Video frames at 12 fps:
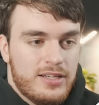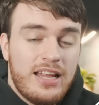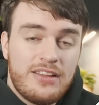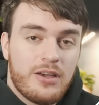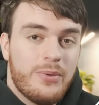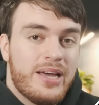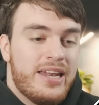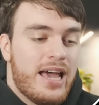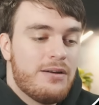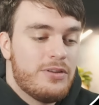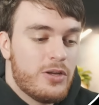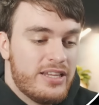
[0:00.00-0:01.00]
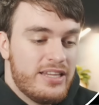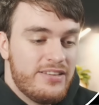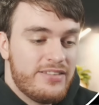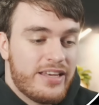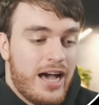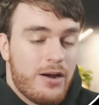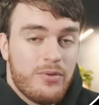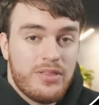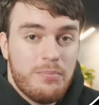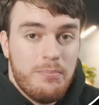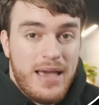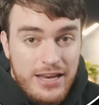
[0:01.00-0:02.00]
Let's go ahead and have a look at the Skywrath
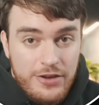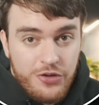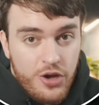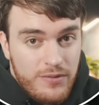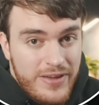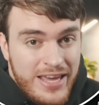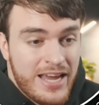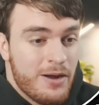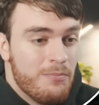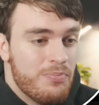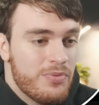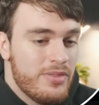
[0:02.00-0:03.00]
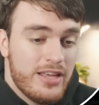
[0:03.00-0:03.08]
Mage over here.